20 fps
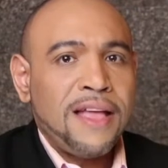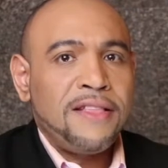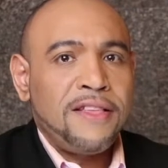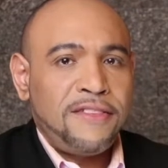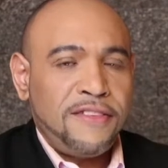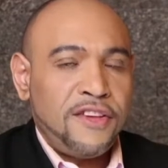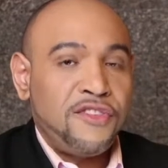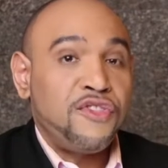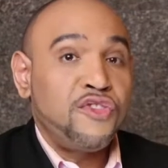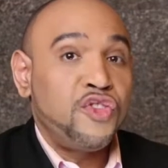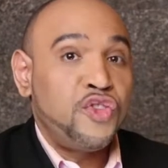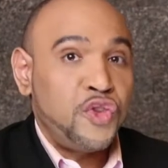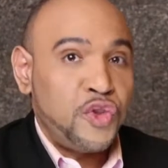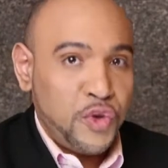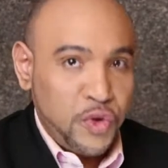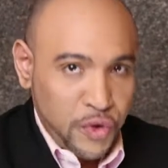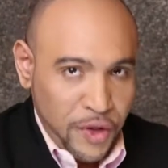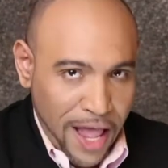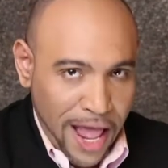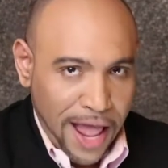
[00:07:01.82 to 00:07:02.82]
a decision
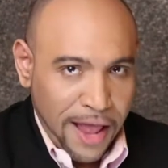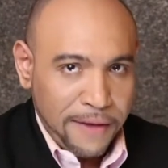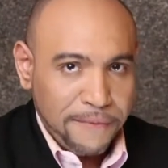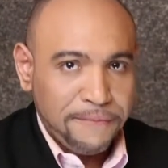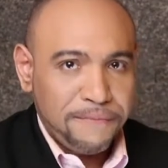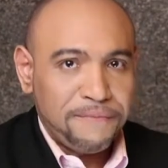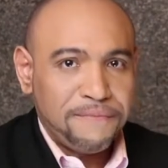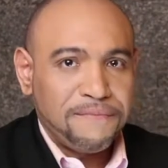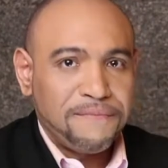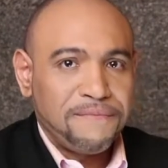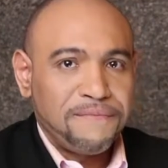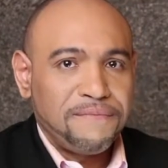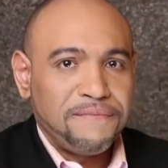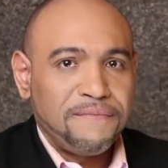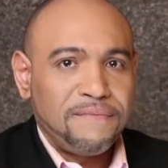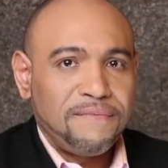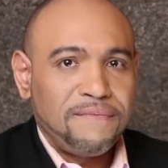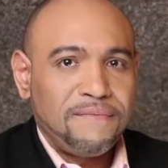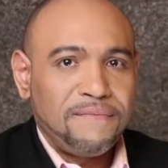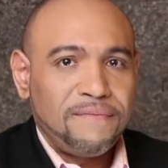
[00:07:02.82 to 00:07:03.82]
today?
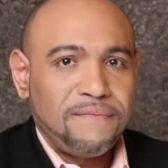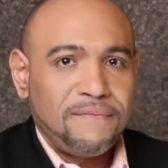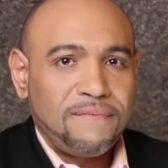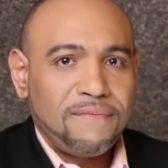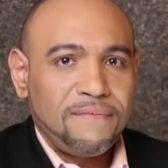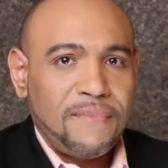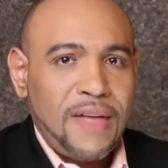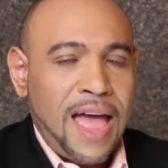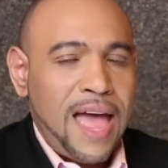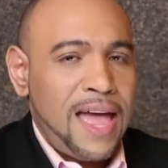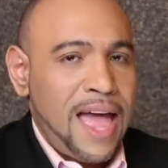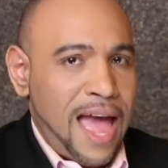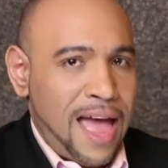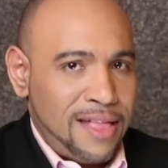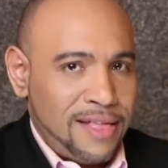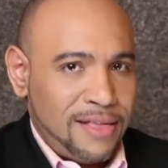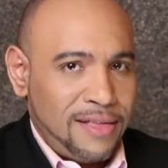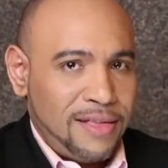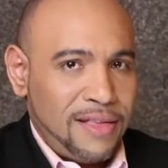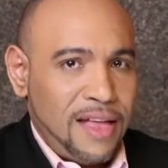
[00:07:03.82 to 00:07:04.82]

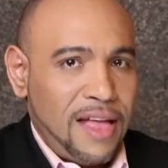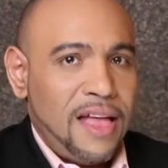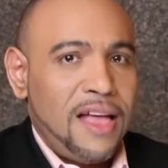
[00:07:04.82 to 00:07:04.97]
Again,